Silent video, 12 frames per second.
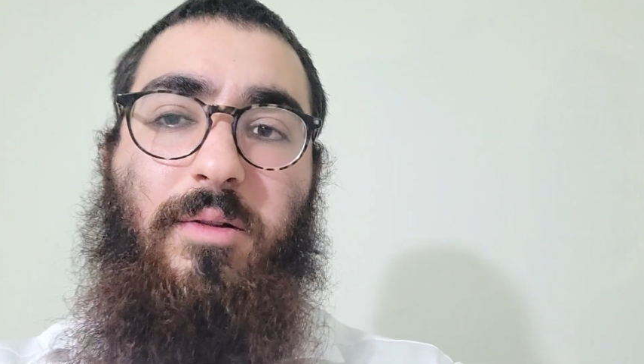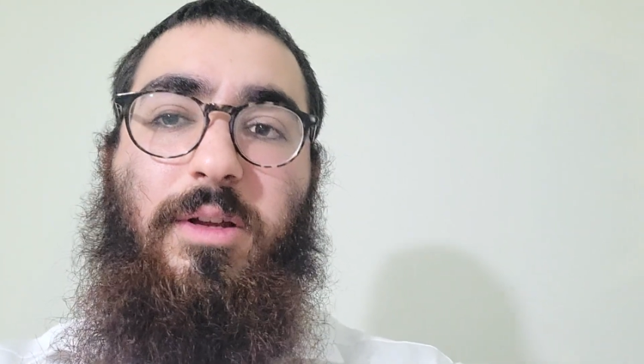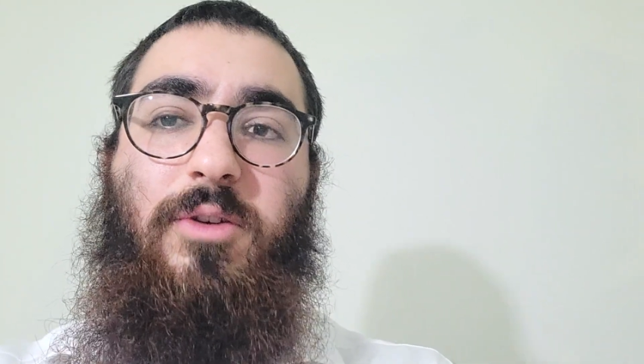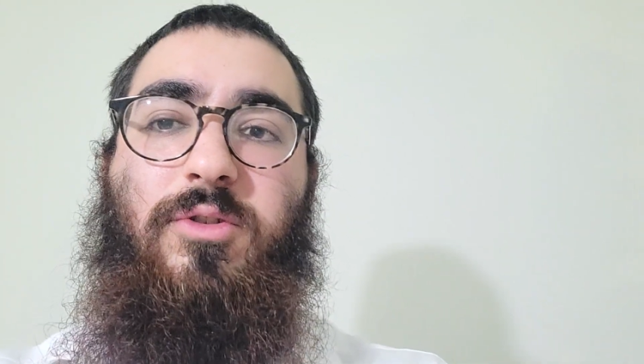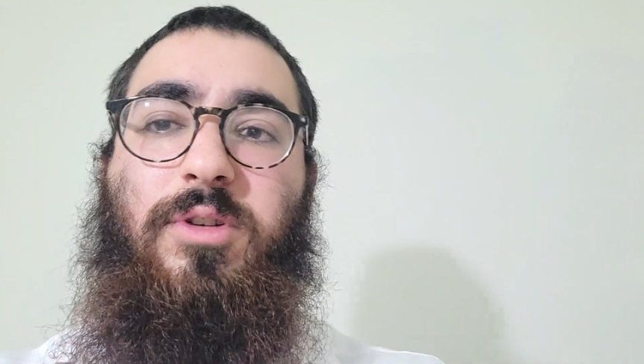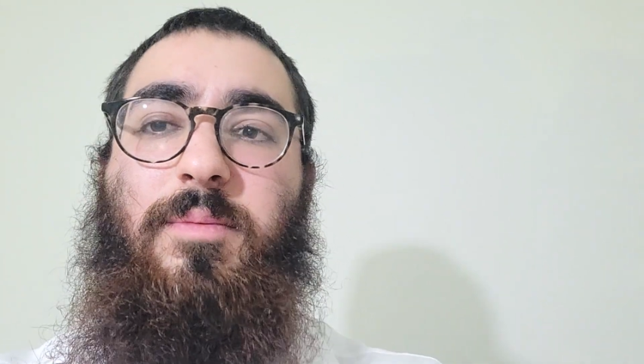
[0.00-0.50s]

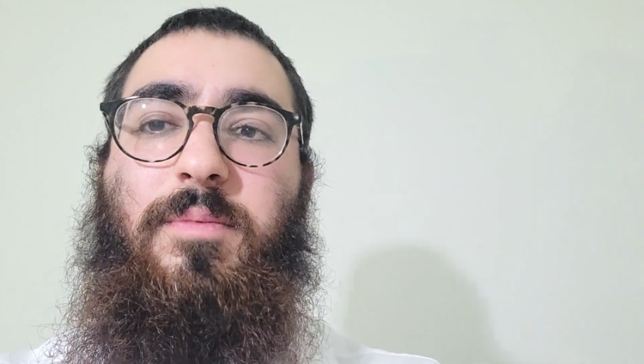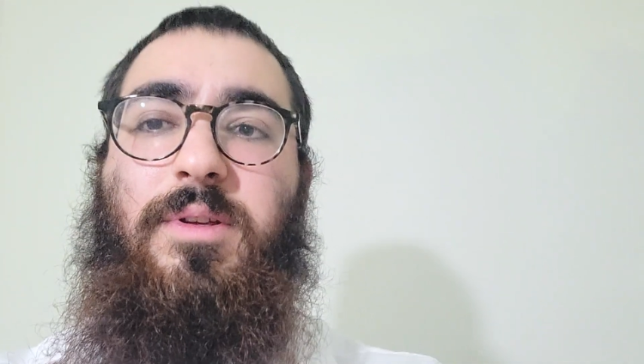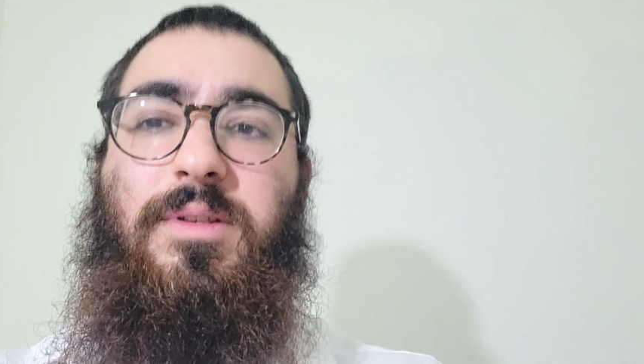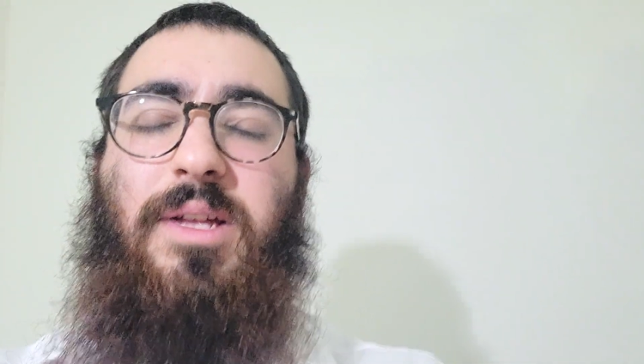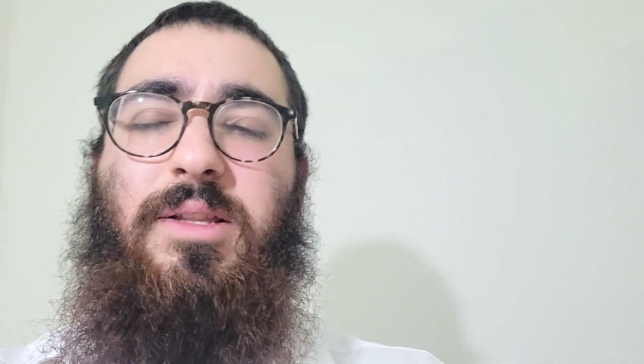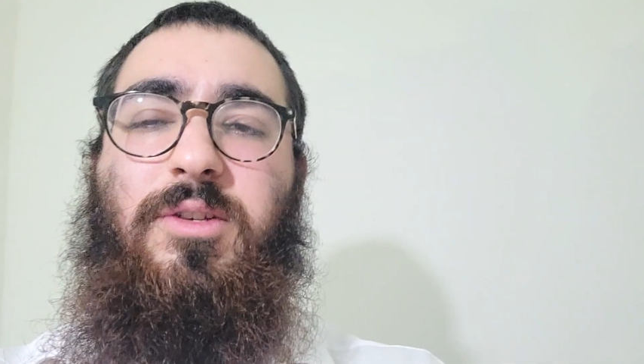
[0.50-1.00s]
leadership
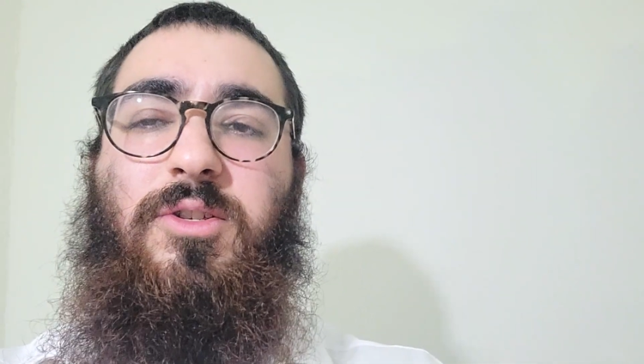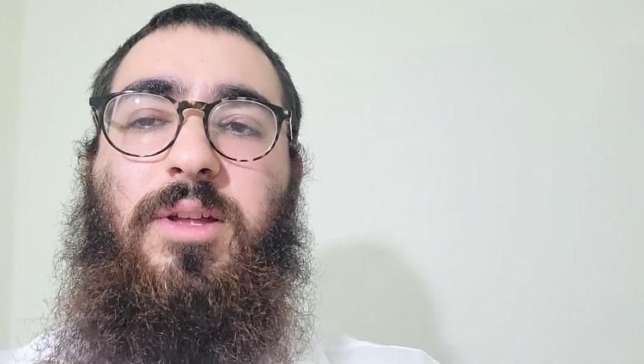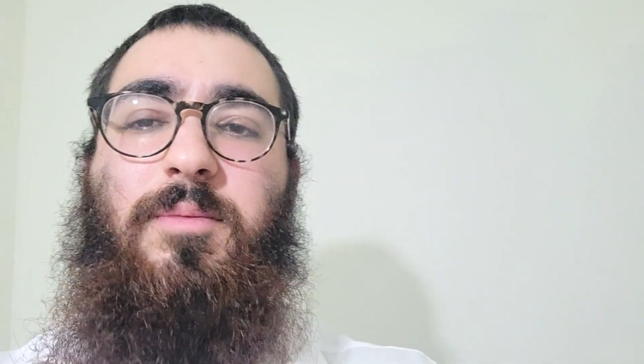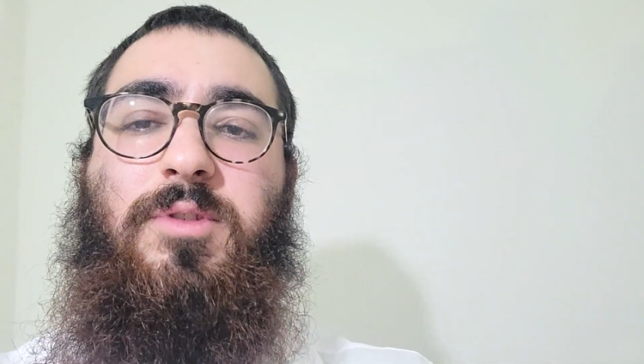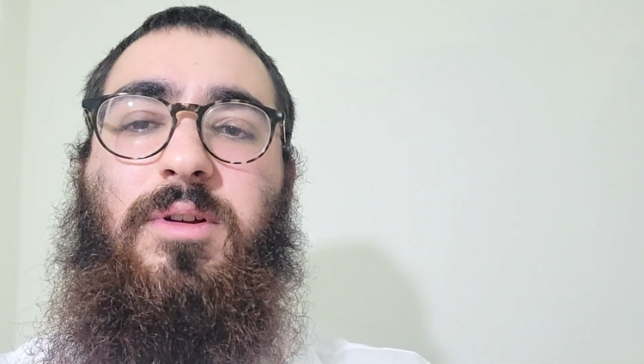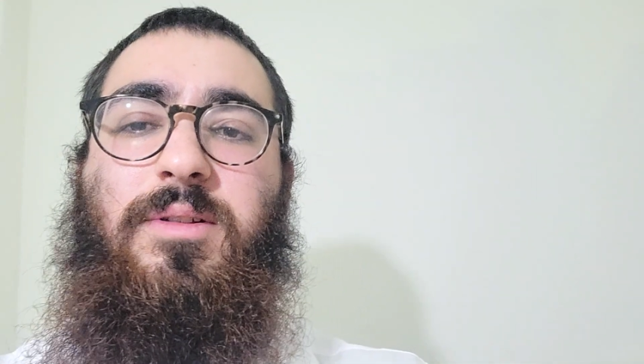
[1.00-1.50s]
is that the
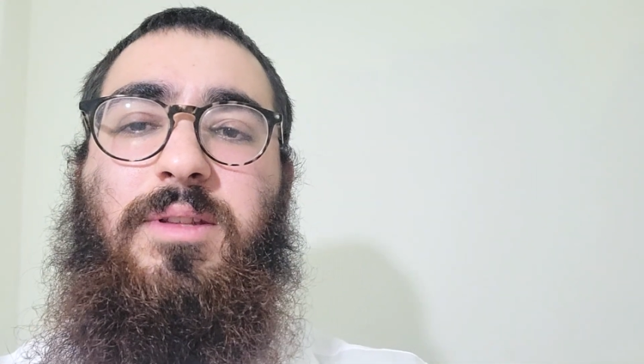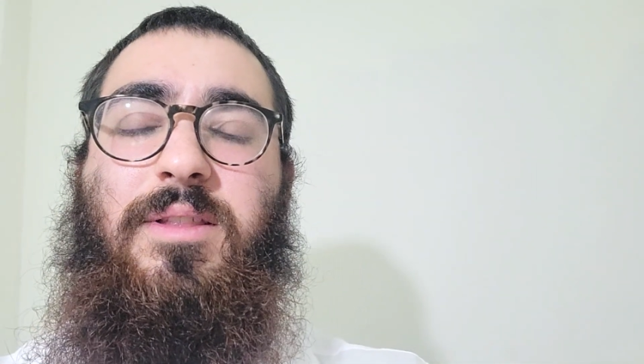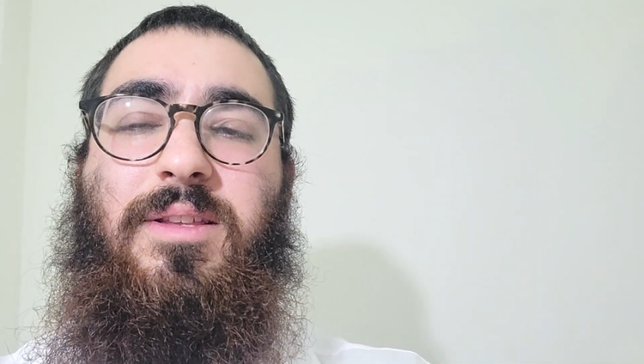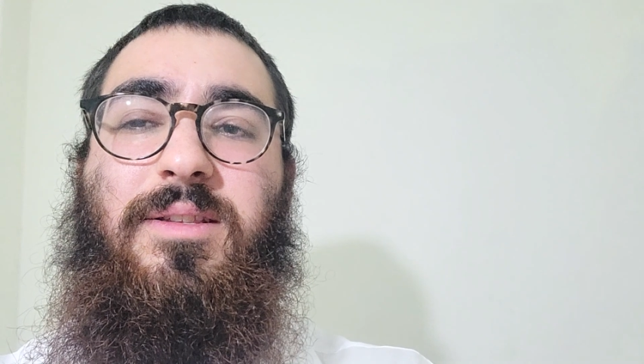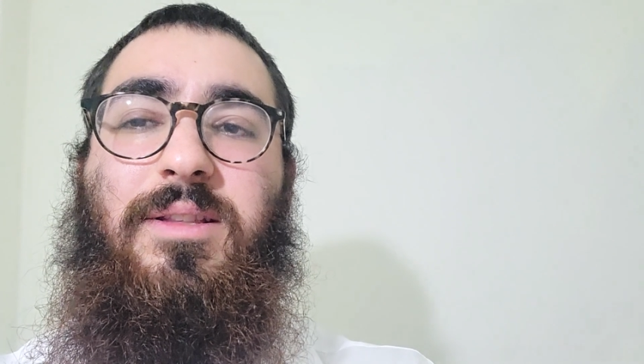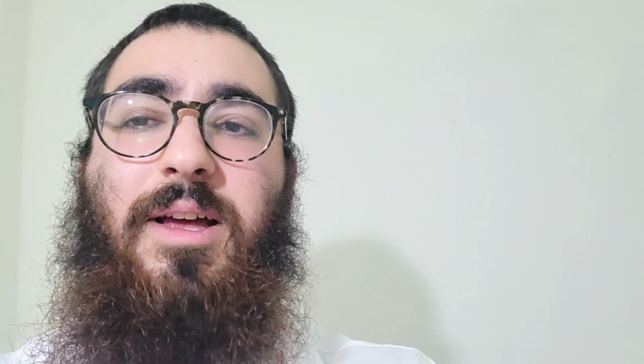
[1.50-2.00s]
Shlemus Haaretz,
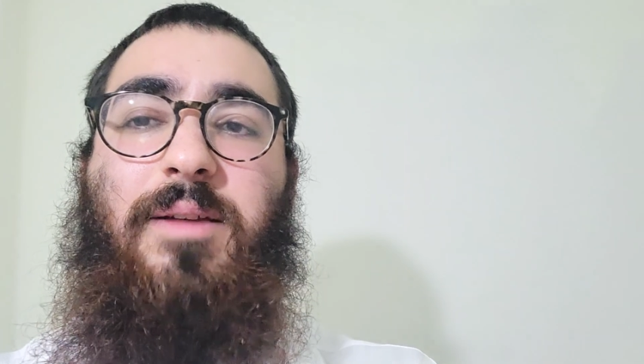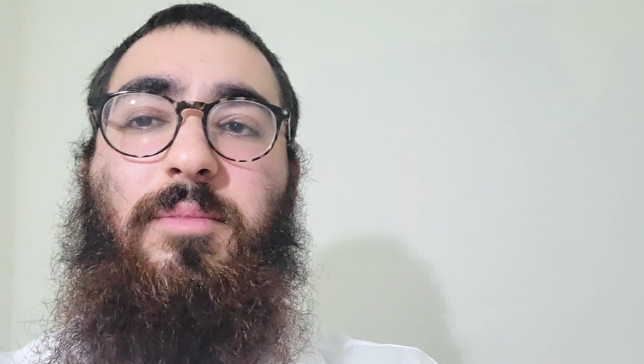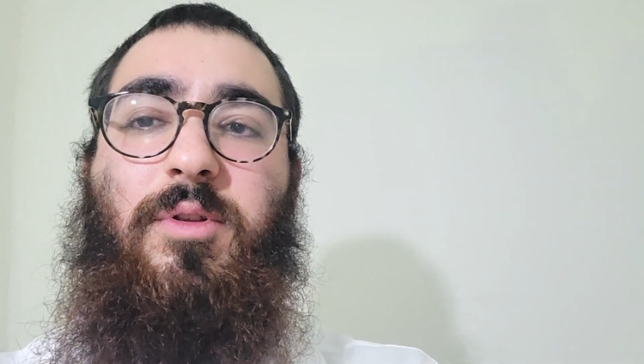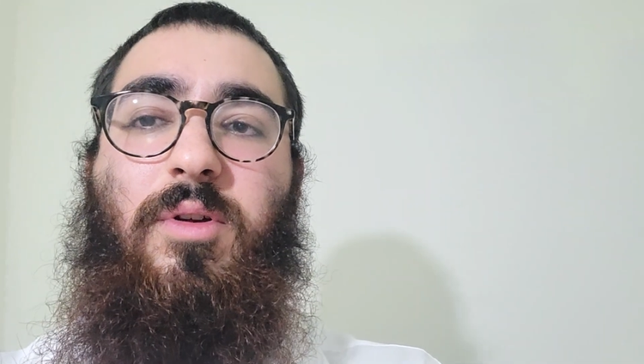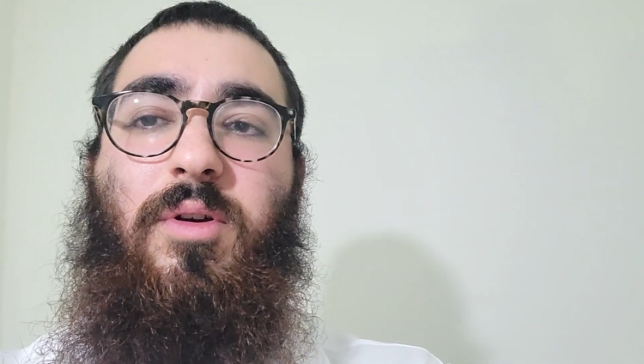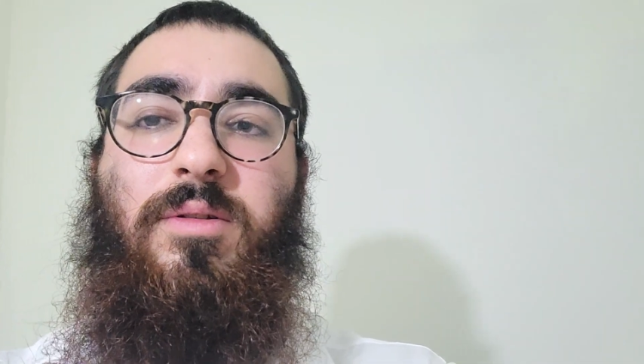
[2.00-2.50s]
that this land
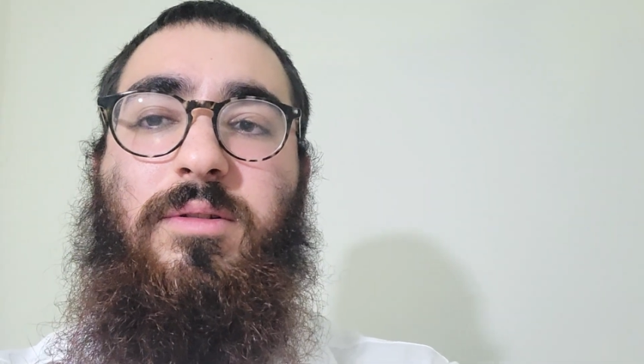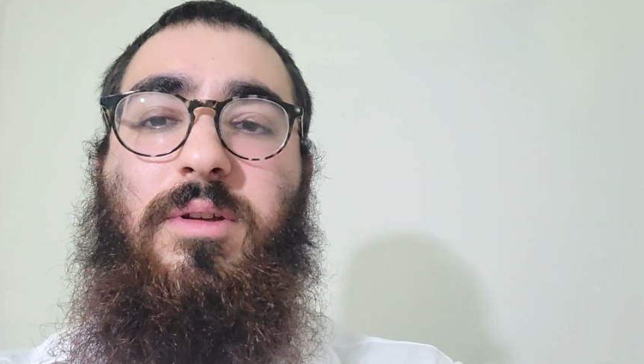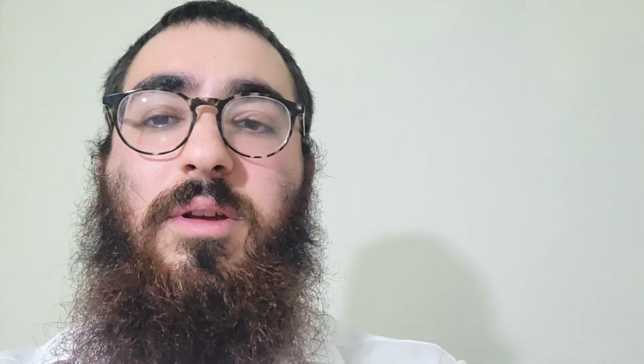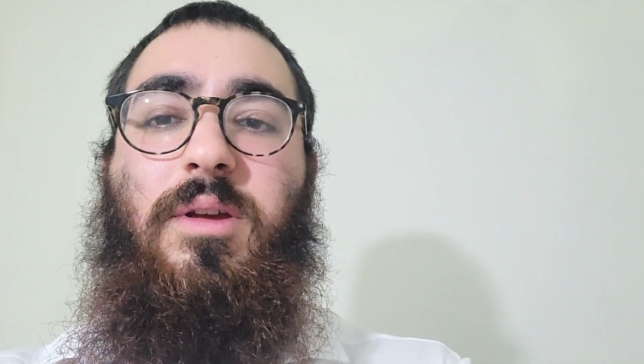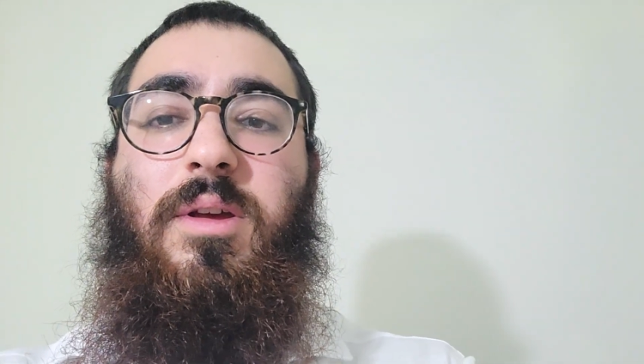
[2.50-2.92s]
belongs